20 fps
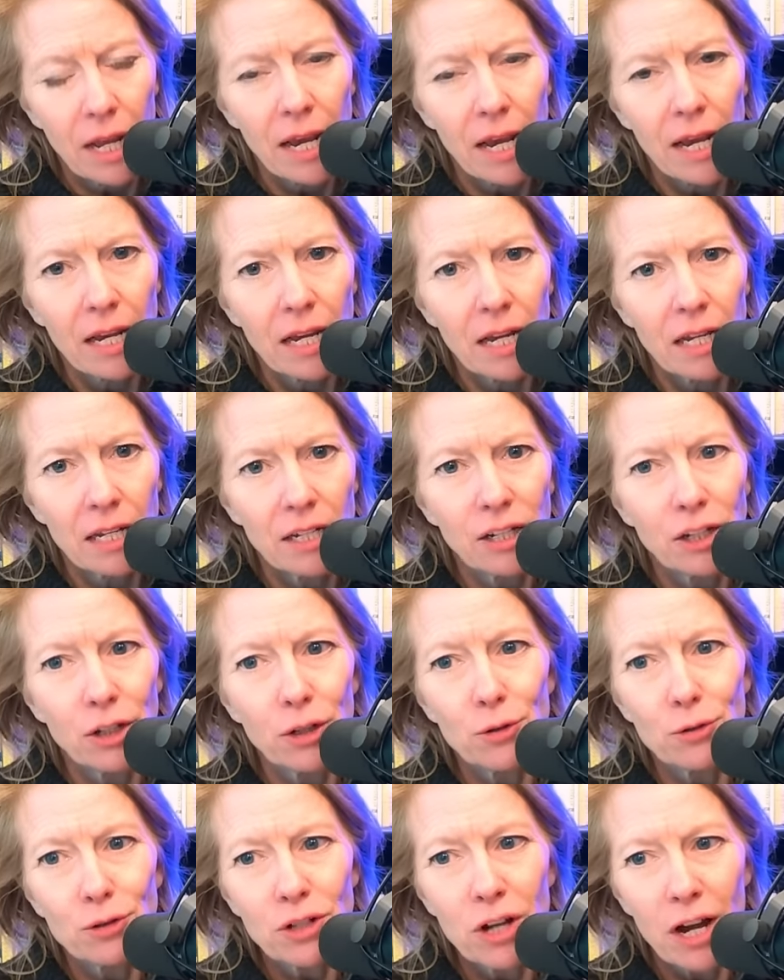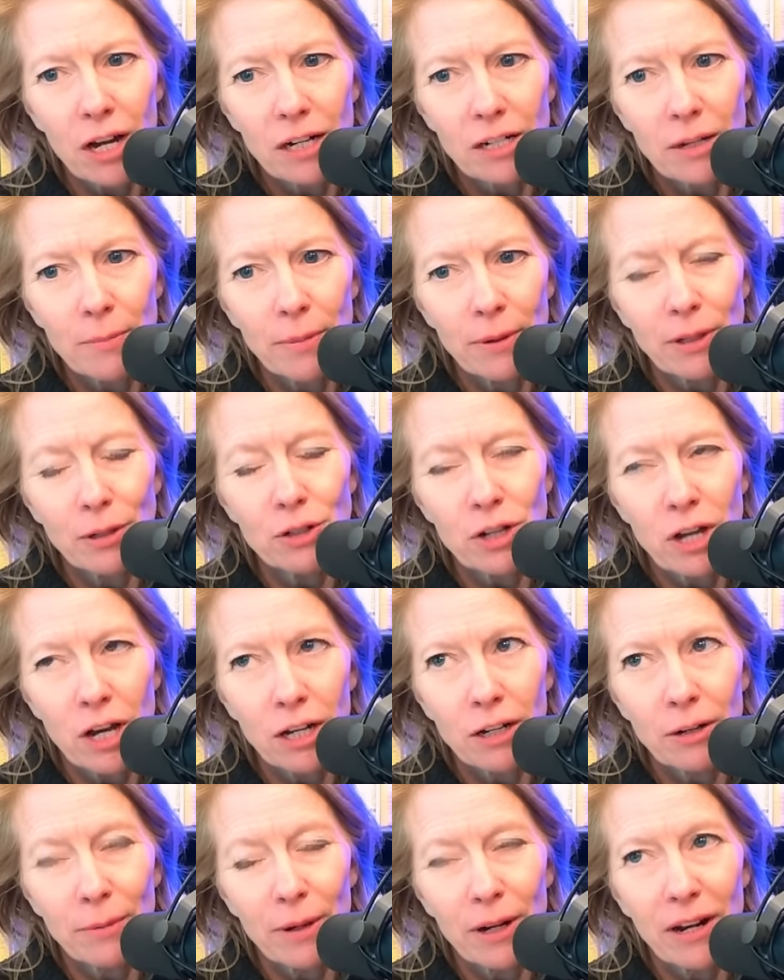And you talk
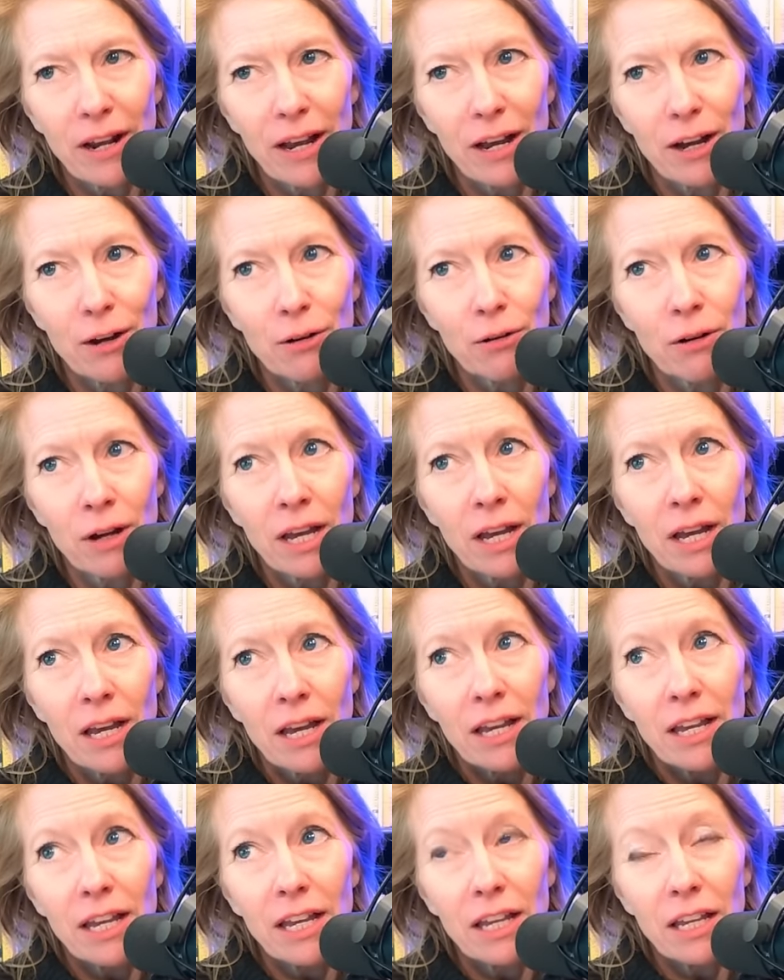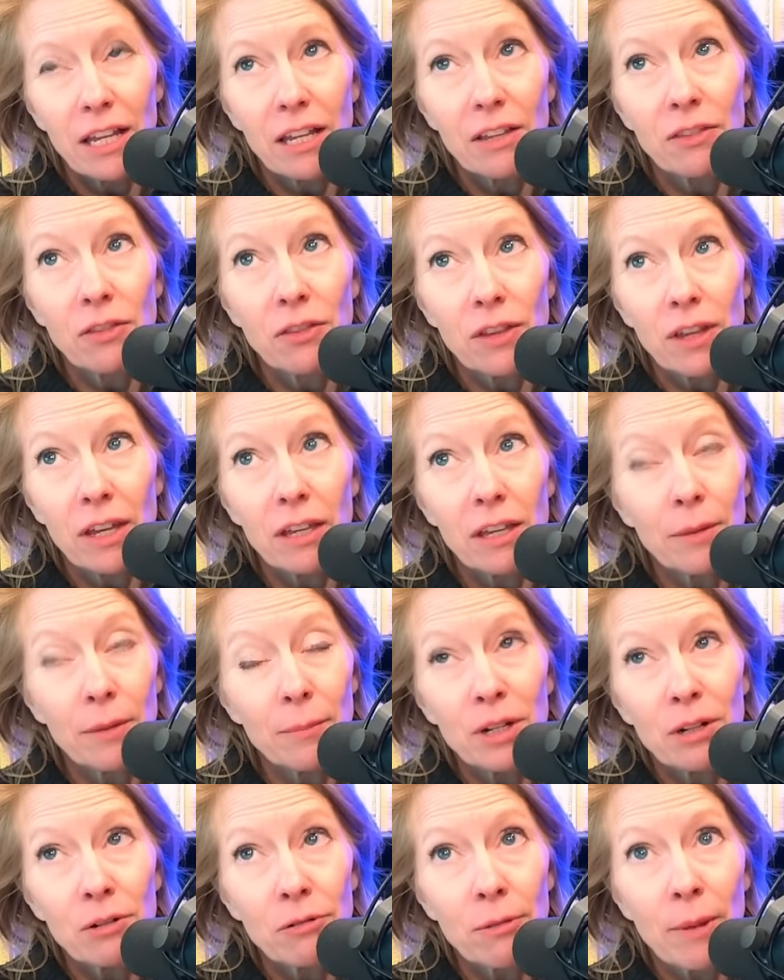about how
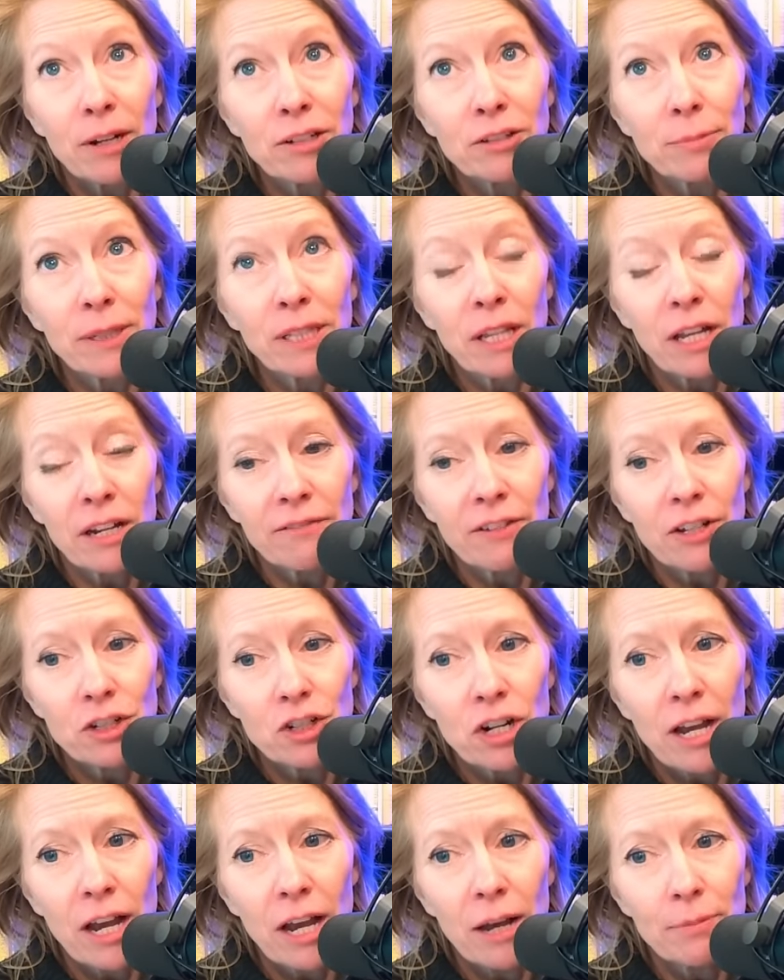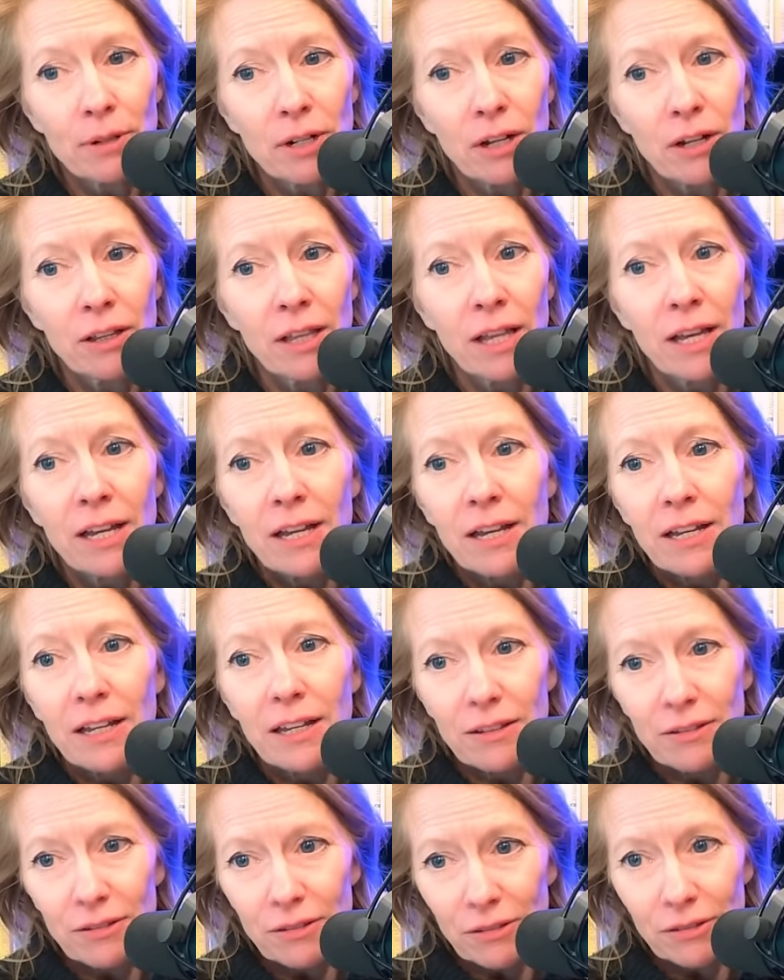it reminds me a lot of venture capital.
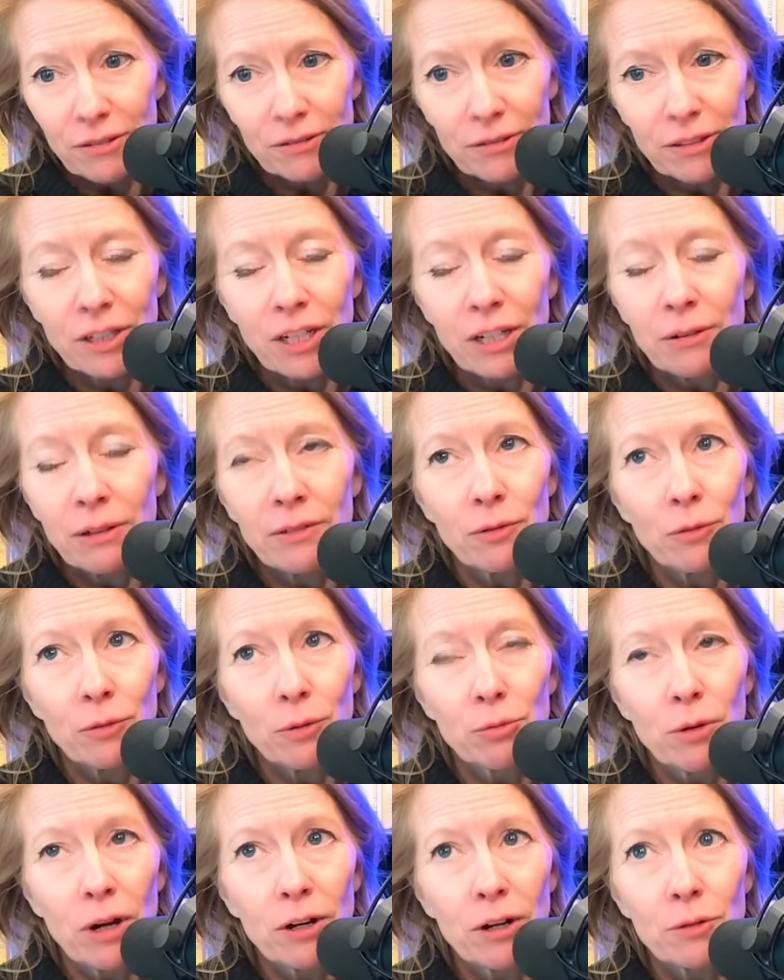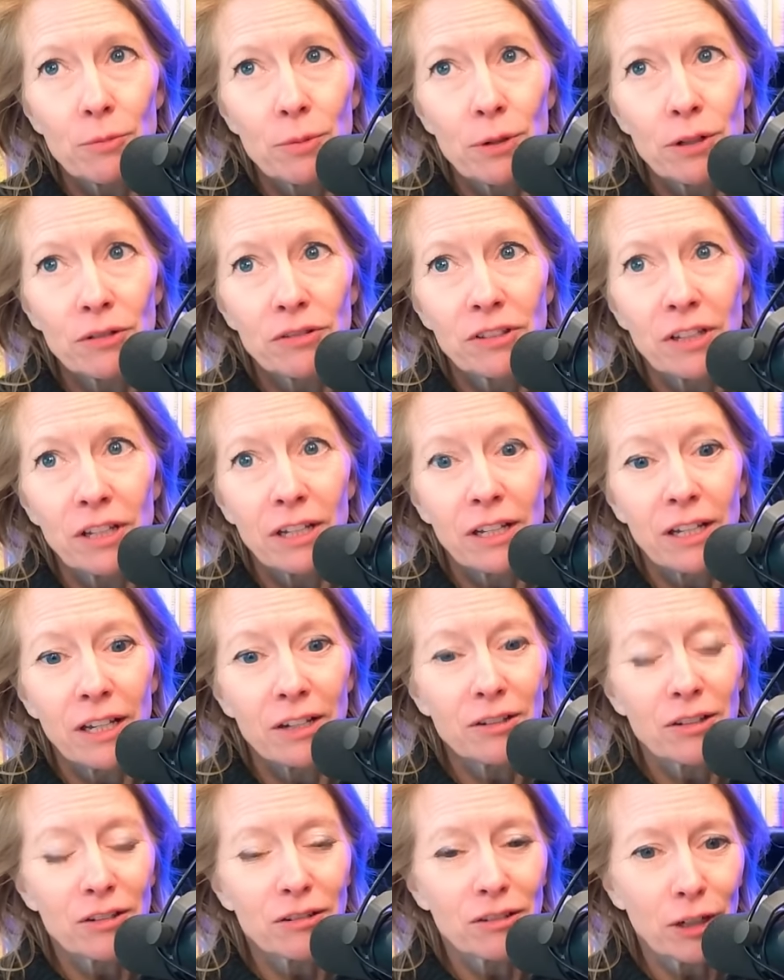You know, even with record producing,
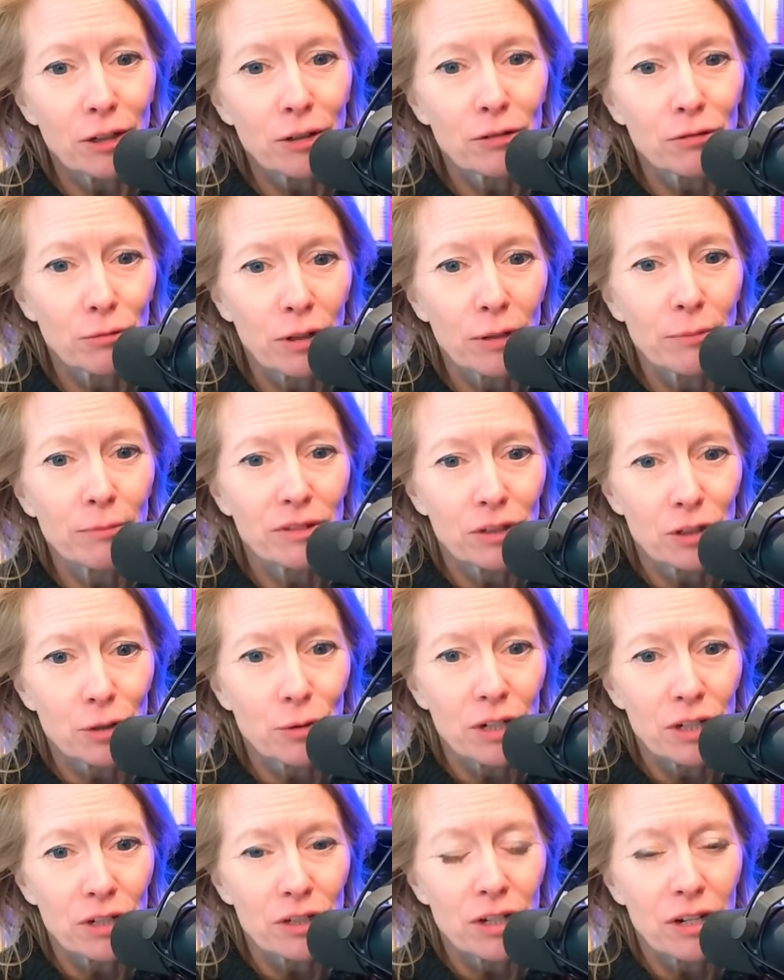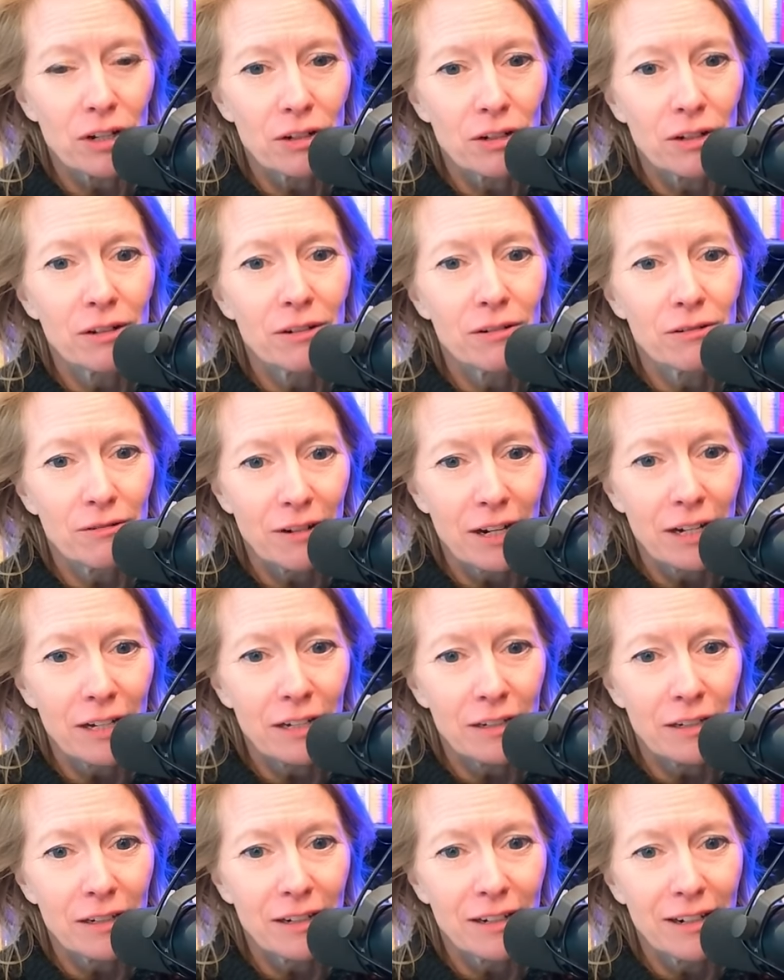it's a sink or swim situation,
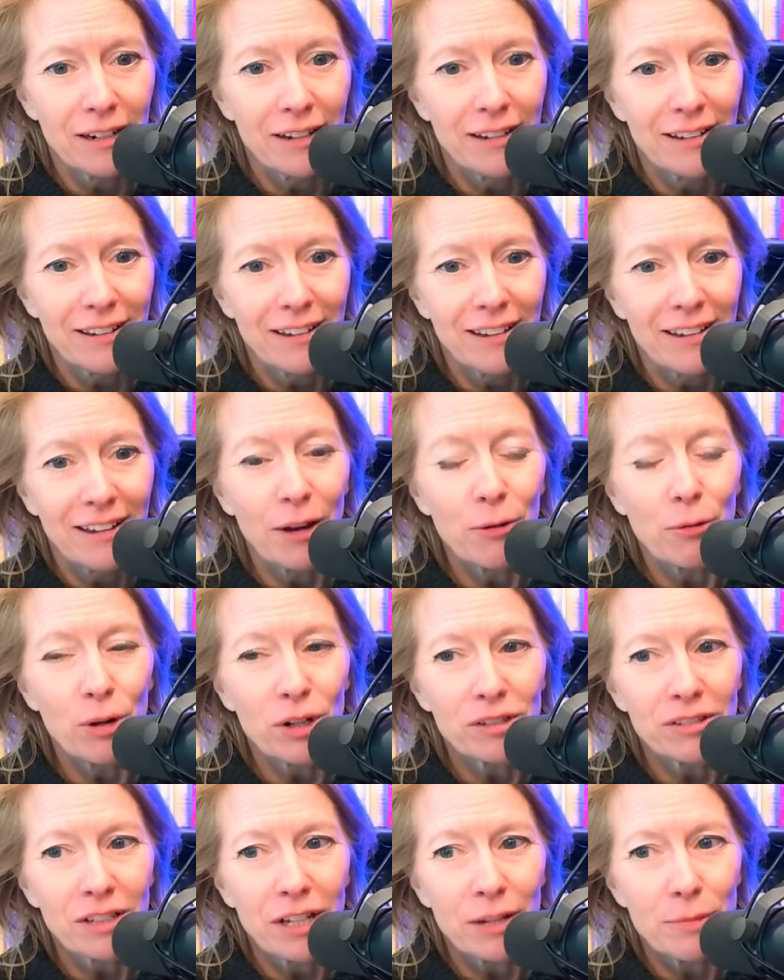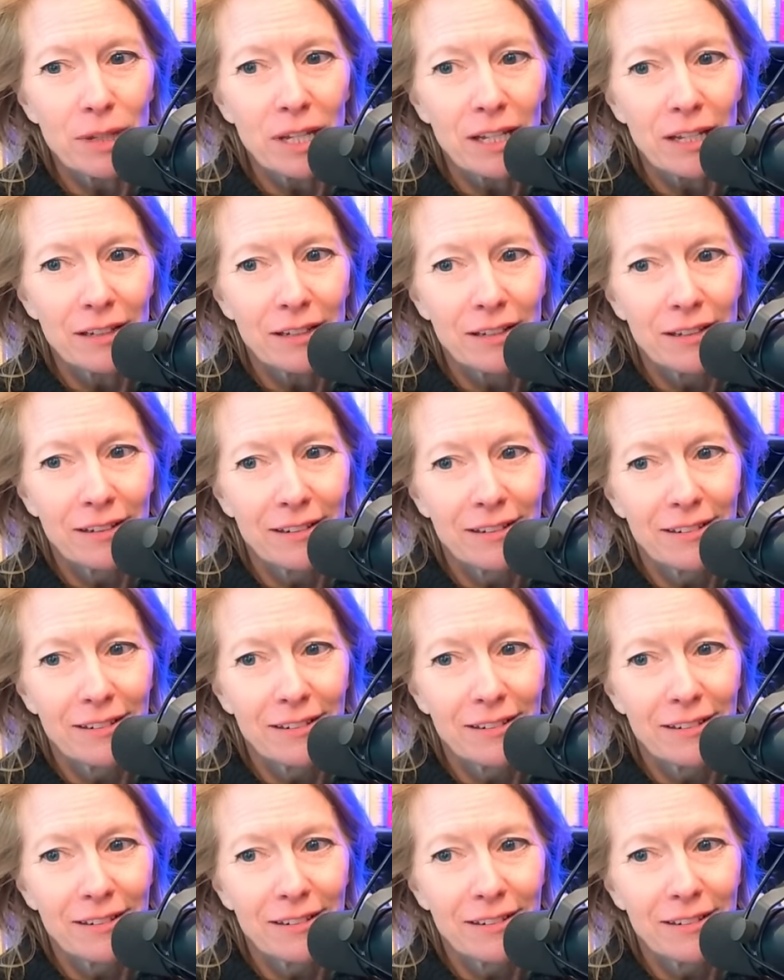right? And what does that mean?